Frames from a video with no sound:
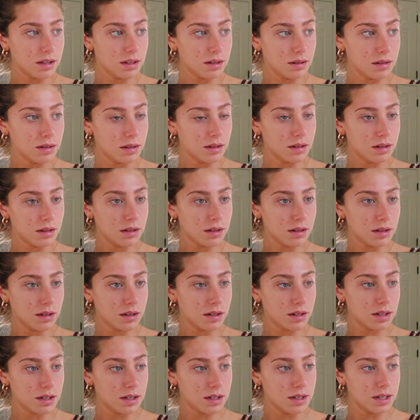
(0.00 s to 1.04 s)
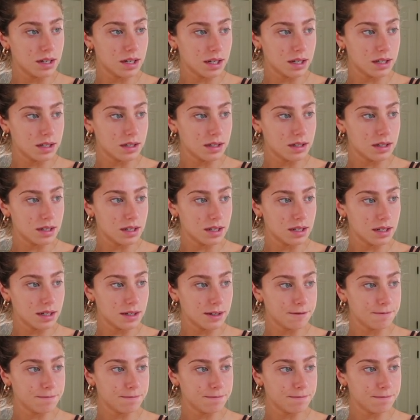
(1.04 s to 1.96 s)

the day today.